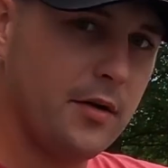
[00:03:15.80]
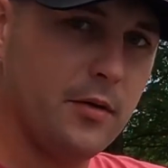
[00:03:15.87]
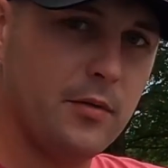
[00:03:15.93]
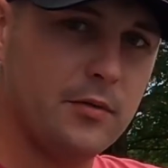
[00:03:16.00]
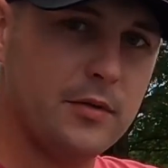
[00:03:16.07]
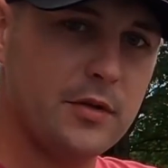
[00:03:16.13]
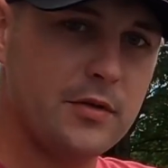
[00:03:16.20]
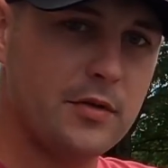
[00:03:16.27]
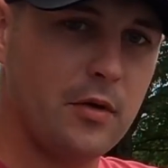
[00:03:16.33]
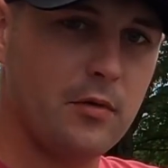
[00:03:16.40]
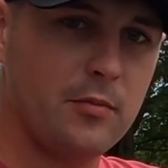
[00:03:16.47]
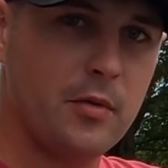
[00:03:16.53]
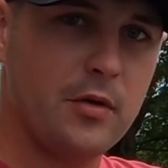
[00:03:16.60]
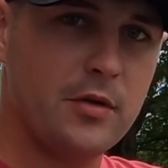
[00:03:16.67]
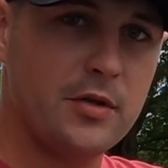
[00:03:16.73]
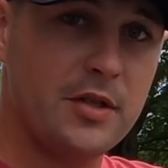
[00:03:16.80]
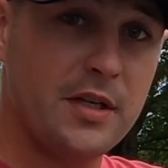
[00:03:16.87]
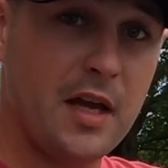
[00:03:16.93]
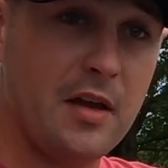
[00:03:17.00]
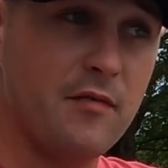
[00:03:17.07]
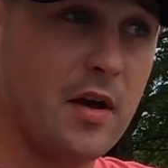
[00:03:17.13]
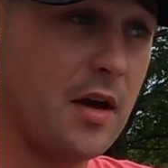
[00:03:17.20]
do on this trolling motor. She
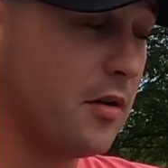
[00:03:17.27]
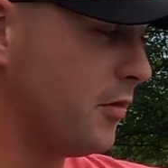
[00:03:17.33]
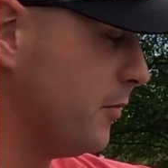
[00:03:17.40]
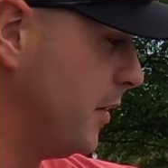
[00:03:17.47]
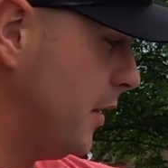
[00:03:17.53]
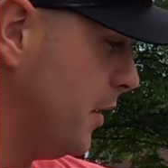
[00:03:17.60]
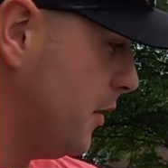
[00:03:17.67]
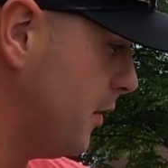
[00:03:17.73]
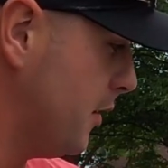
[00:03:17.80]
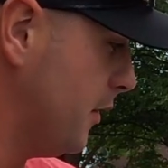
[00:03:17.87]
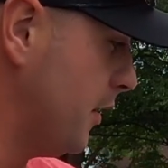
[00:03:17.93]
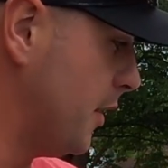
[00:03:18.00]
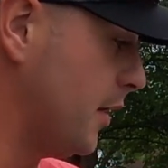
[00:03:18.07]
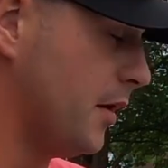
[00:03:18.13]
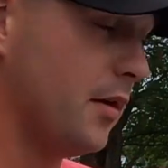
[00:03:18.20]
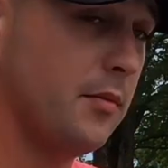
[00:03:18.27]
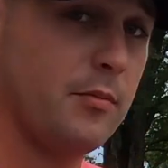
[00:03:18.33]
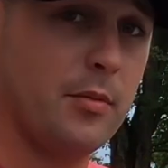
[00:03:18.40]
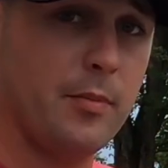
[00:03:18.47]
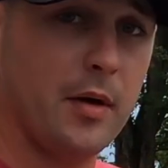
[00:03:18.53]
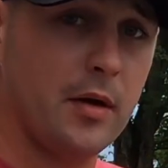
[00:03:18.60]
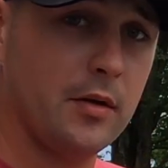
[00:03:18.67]
gave out on me. The
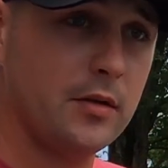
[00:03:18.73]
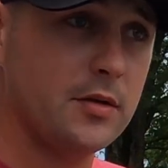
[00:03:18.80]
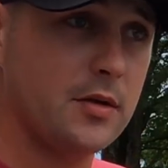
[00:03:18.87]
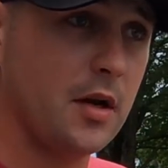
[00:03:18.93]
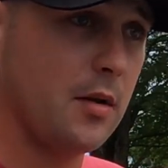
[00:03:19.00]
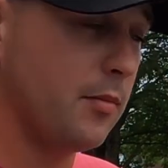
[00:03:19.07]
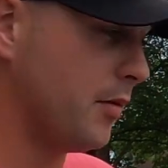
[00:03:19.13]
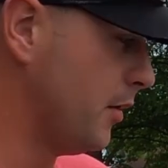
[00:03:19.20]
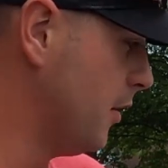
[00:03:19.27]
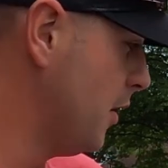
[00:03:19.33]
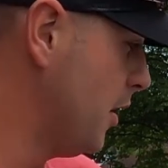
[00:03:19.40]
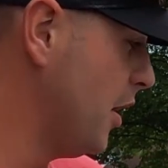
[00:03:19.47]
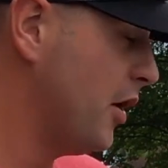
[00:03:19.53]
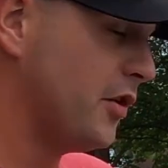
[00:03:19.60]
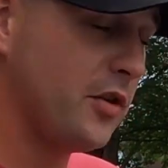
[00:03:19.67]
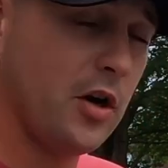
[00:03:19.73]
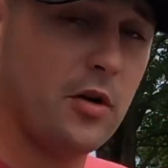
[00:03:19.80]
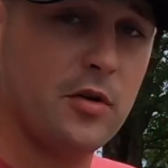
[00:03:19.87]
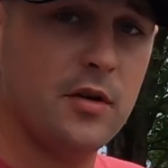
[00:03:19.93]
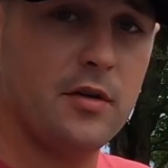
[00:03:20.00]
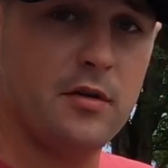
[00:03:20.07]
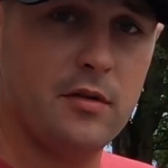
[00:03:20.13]
propeller stopped
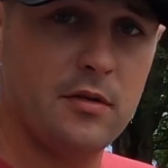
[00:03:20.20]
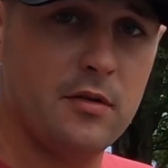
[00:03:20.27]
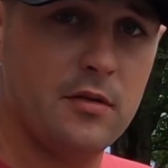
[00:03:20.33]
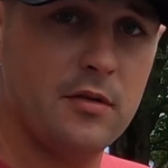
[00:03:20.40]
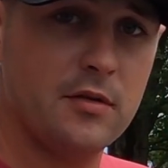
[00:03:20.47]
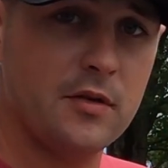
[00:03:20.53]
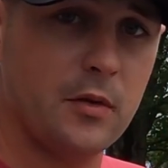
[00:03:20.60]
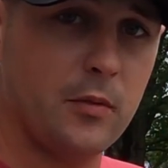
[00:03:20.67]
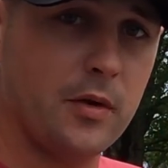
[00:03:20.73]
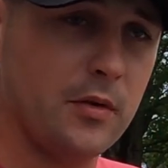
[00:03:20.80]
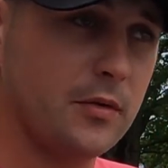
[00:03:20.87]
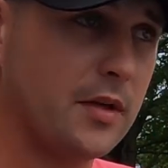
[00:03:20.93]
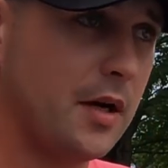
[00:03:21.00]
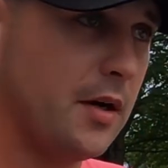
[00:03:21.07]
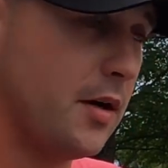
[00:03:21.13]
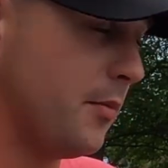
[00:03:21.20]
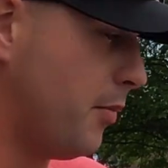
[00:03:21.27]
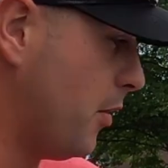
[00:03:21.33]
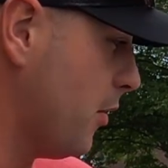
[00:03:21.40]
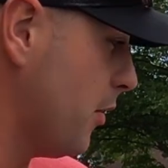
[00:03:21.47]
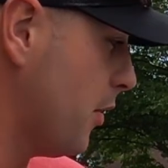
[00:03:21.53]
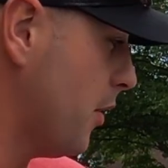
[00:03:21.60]
turning, so we're gonna tear it
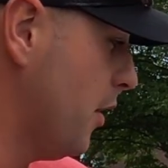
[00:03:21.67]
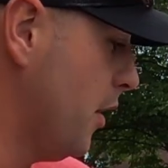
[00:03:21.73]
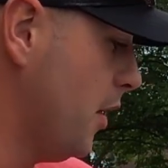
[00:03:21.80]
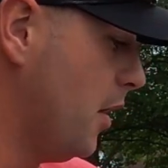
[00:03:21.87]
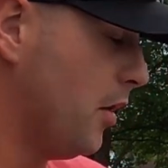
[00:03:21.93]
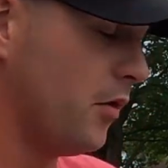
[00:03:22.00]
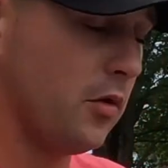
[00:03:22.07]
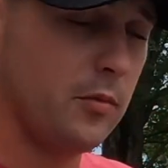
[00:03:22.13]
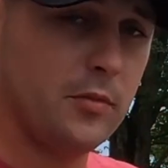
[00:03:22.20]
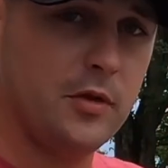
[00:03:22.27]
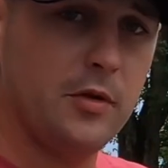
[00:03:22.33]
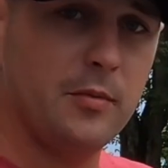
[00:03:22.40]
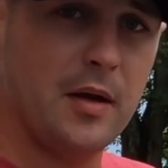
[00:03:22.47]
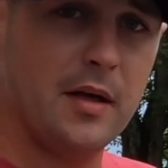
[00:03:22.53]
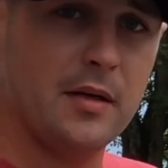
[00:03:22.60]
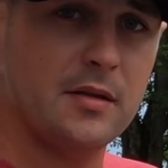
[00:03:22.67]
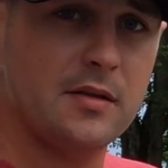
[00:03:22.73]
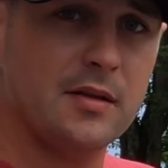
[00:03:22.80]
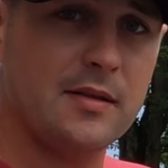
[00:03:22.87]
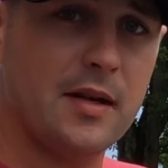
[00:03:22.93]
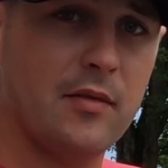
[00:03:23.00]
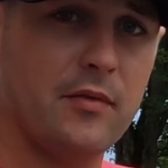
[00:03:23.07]
apart. Normally you maintenance
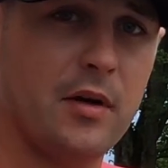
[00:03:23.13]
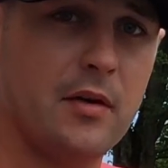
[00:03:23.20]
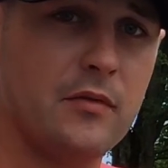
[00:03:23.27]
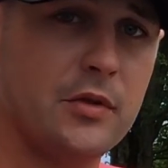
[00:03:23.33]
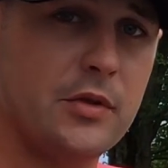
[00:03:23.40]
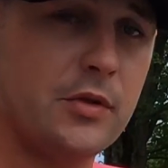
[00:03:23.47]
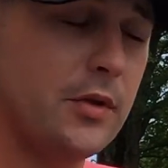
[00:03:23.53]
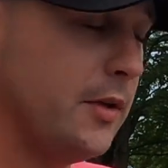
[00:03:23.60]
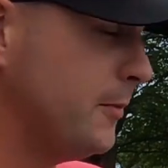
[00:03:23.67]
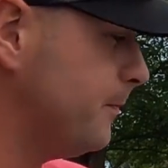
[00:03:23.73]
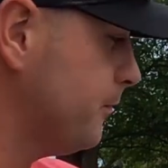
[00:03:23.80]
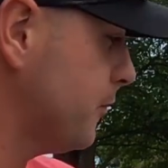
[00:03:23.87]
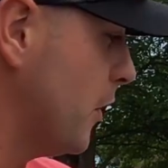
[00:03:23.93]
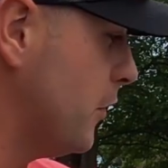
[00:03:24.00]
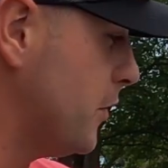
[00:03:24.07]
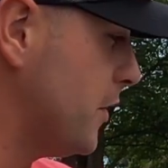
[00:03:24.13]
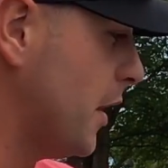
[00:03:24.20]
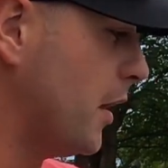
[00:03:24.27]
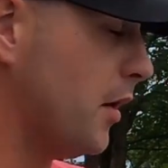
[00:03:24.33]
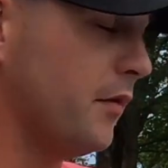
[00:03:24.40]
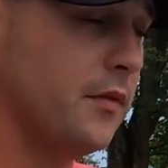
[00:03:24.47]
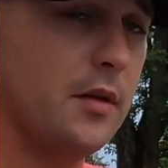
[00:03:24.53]
these after every trip. You just
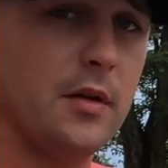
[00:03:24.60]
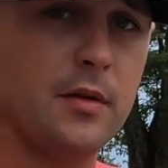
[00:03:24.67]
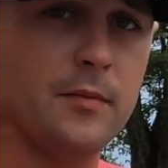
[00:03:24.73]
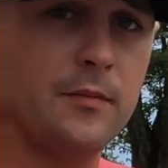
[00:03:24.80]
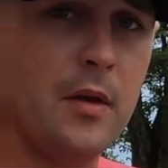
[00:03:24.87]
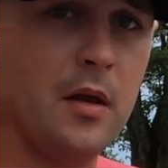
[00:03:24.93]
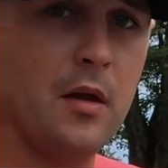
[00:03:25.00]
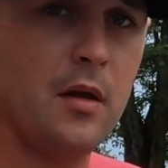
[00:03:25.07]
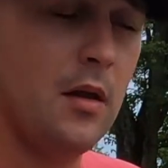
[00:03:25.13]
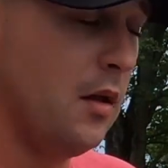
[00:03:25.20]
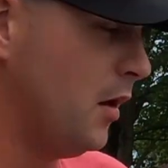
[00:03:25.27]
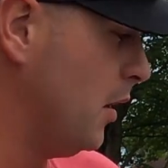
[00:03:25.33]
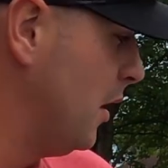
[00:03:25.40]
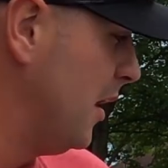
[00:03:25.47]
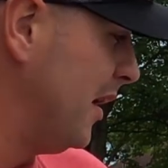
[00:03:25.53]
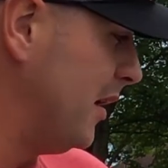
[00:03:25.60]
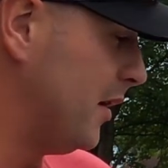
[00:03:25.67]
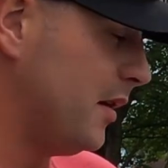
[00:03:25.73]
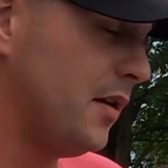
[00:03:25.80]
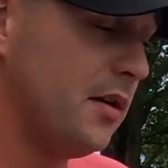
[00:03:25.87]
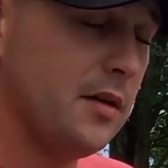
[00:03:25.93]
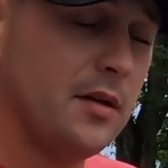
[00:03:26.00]
take off the
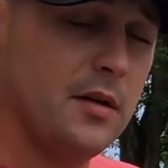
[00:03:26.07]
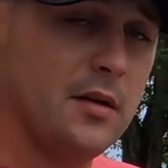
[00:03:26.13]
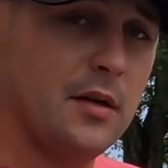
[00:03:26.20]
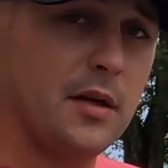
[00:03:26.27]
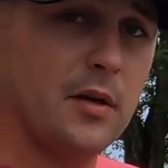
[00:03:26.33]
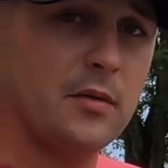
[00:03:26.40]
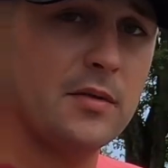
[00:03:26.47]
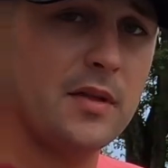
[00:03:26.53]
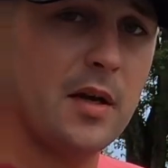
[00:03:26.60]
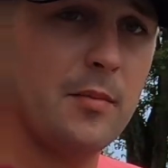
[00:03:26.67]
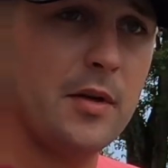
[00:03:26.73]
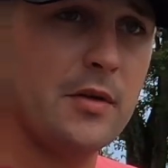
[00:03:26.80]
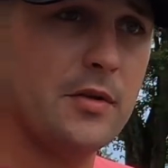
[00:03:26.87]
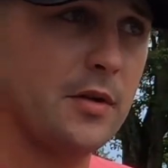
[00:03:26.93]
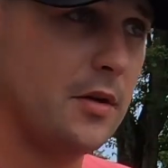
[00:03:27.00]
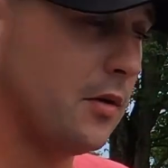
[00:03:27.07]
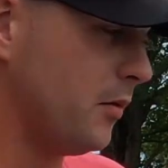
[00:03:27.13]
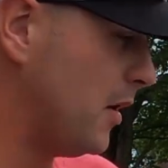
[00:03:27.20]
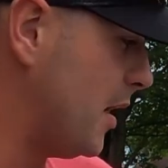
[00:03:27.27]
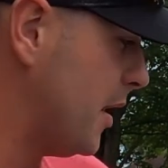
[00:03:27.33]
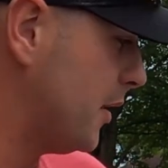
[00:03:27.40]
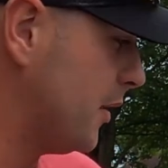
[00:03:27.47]
end here and go inside, make sure ain't no
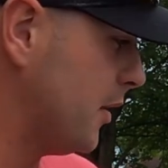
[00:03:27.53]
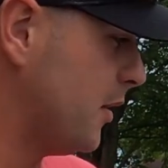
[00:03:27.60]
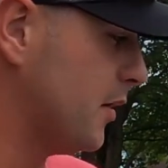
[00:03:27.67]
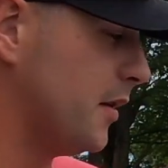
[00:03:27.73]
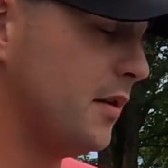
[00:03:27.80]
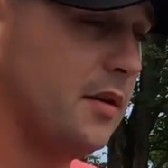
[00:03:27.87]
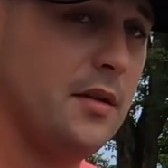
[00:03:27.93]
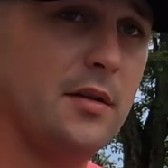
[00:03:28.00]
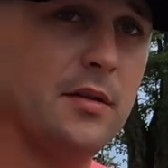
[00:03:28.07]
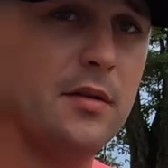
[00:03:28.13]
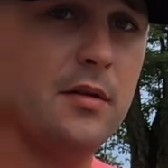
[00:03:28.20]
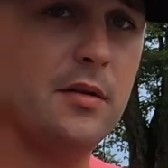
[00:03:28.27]
line gunk in here.